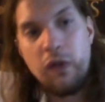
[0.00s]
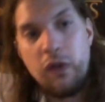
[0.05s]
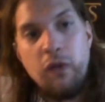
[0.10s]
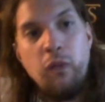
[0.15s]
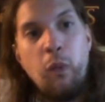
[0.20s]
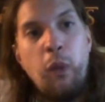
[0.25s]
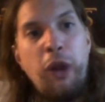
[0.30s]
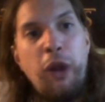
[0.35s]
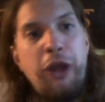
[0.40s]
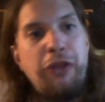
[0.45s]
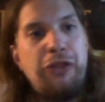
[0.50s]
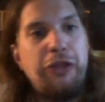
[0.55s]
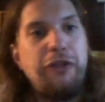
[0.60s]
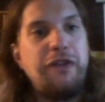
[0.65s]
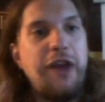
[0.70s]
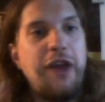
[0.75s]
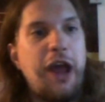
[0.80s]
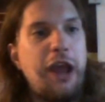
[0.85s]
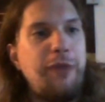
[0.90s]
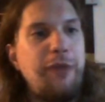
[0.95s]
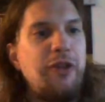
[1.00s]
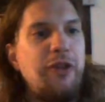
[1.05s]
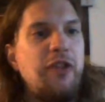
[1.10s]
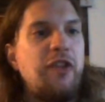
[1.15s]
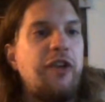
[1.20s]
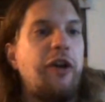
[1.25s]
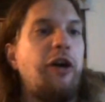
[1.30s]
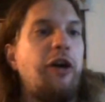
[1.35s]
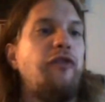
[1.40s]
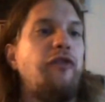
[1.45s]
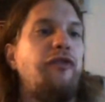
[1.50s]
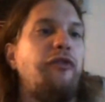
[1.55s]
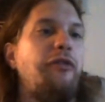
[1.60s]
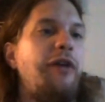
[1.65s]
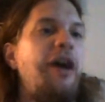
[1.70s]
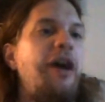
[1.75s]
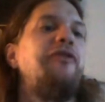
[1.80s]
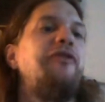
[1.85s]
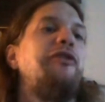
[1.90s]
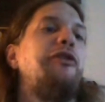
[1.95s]
with Diamonds Are
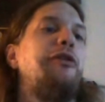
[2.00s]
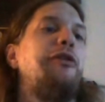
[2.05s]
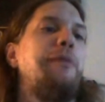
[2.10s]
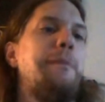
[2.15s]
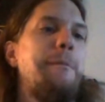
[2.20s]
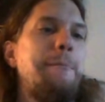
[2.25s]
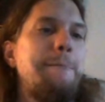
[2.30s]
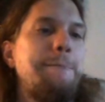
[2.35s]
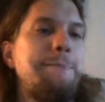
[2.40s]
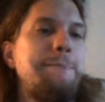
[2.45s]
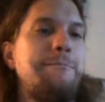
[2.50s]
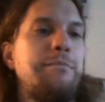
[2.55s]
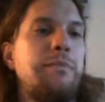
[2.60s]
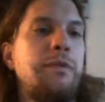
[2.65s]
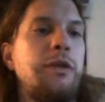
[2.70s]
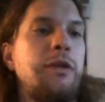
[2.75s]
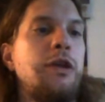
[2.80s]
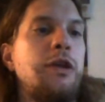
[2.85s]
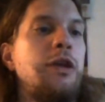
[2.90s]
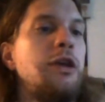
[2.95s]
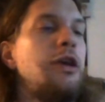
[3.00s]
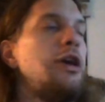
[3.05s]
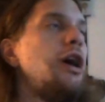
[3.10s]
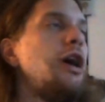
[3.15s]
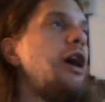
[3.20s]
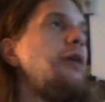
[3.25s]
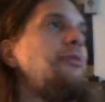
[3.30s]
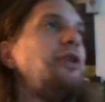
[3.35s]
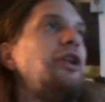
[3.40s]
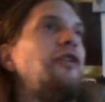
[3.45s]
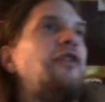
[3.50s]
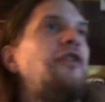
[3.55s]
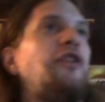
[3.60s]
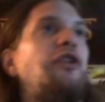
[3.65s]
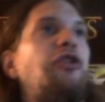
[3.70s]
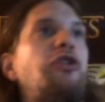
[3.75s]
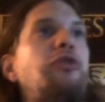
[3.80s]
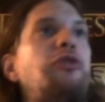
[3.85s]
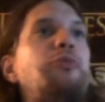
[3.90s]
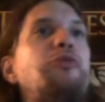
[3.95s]
Forever, I mean, it's a
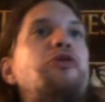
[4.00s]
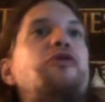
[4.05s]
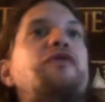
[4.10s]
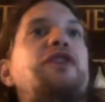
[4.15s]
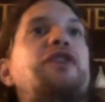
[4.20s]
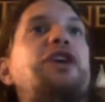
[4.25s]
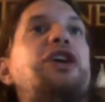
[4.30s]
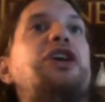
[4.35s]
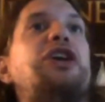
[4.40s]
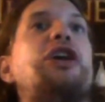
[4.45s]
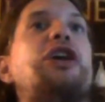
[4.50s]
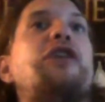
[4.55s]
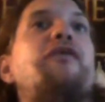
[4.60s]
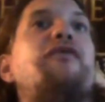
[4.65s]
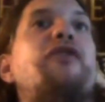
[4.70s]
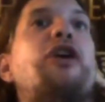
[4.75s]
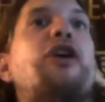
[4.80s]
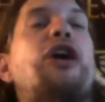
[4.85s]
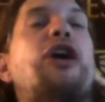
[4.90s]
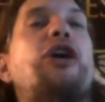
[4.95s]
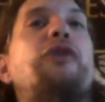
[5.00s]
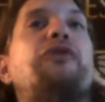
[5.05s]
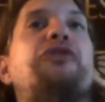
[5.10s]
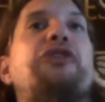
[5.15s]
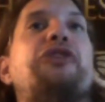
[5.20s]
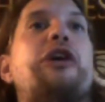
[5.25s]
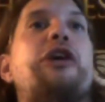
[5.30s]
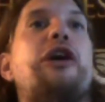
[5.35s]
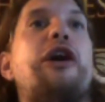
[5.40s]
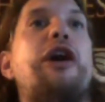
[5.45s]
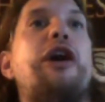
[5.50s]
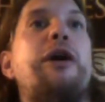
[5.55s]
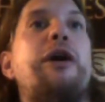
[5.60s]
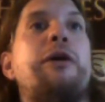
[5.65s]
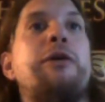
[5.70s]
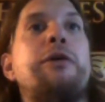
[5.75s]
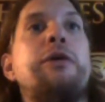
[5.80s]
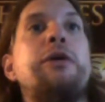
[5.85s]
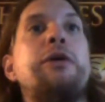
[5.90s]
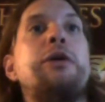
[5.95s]
good movie. It involves
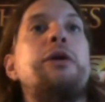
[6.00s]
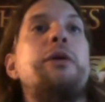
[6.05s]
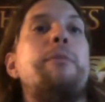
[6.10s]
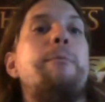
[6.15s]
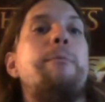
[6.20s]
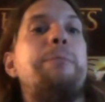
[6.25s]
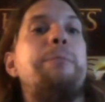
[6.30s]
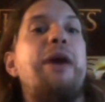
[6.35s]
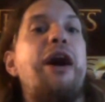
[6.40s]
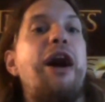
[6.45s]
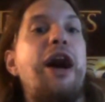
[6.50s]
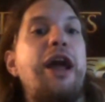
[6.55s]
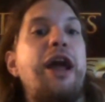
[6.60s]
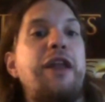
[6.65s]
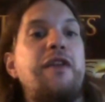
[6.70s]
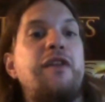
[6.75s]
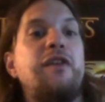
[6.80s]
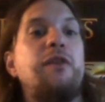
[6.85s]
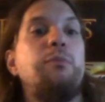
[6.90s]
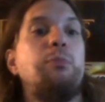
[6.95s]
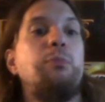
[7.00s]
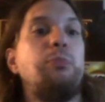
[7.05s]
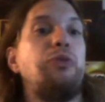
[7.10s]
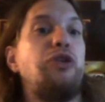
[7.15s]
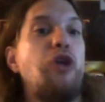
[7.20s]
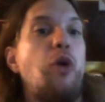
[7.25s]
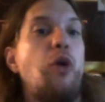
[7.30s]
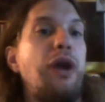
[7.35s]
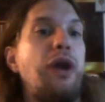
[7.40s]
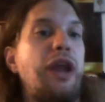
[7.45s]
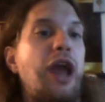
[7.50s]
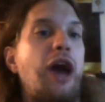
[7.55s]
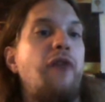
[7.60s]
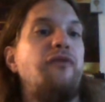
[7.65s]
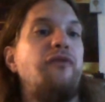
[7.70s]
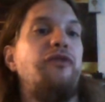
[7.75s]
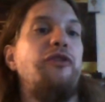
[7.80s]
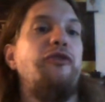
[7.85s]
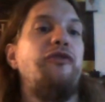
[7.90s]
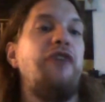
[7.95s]
Bond going out
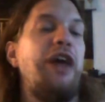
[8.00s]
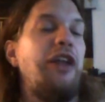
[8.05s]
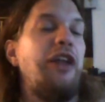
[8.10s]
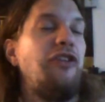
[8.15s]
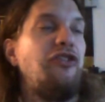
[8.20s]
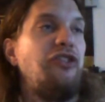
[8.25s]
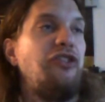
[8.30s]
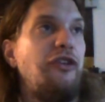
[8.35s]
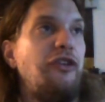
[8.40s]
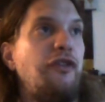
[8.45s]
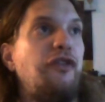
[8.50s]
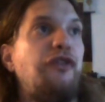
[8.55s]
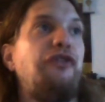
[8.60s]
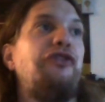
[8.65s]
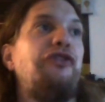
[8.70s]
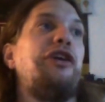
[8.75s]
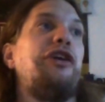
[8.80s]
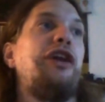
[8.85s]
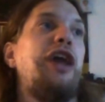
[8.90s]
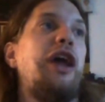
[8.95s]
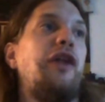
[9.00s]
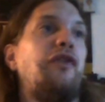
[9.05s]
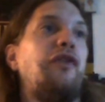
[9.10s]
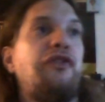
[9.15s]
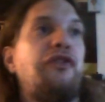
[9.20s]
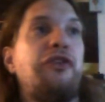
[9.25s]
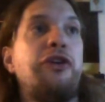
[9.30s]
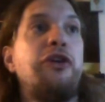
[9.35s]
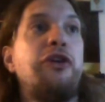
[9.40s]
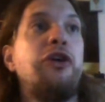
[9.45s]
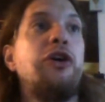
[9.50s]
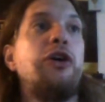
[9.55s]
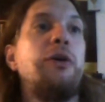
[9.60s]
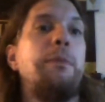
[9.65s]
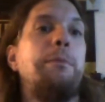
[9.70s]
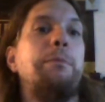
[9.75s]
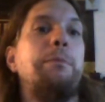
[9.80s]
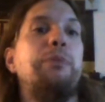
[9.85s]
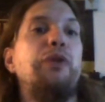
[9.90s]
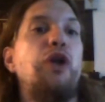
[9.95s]
for vengeance against
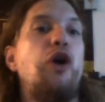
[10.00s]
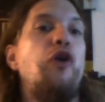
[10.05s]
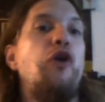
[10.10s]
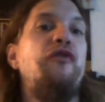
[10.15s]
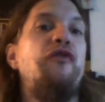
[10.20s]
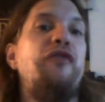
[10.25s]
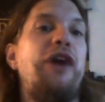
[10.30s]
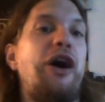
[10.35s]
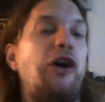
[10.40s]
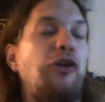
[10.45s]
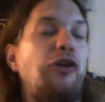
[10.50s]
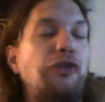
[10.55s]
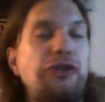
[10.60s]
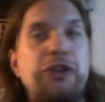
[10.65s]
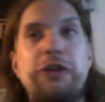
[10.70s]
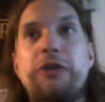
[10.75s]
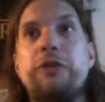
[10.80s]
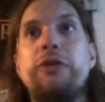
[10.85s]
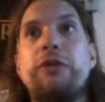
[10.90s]
Blofeld,